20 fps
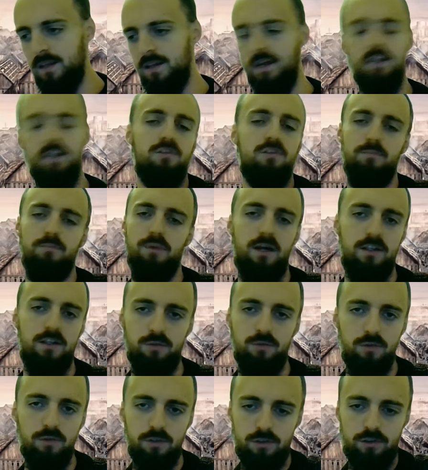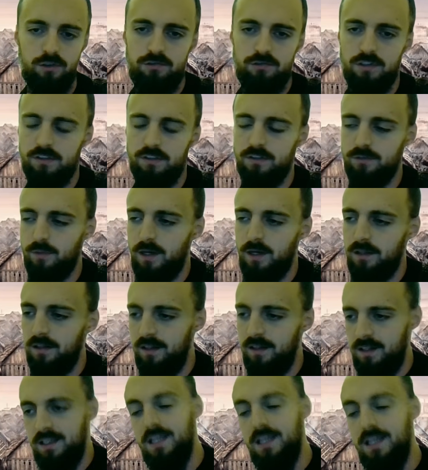And this applies to other countries as
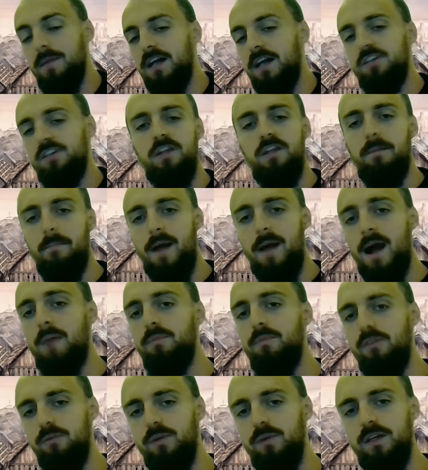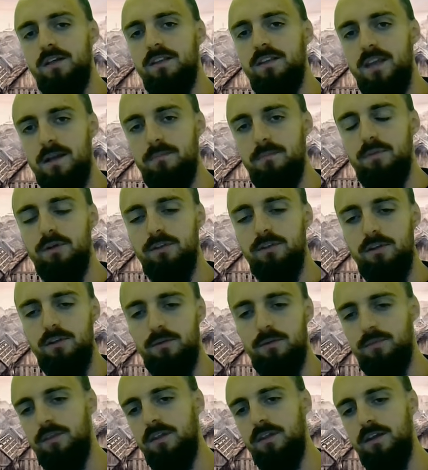well. Imagine the map that we could then build
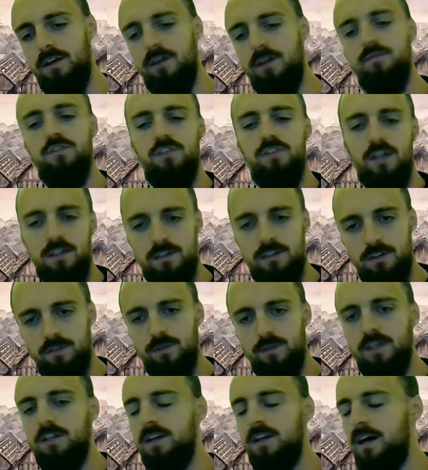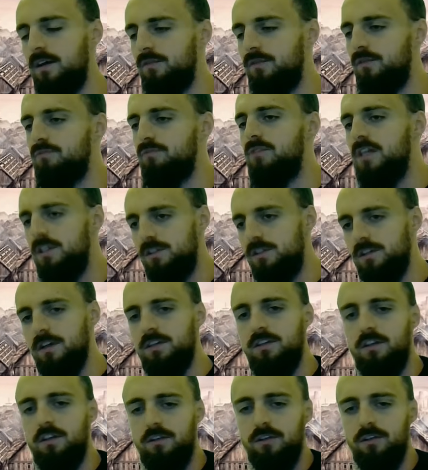up, the conversations we could have, the
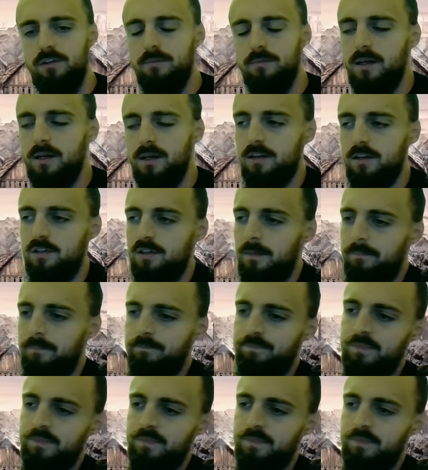research that could emerge.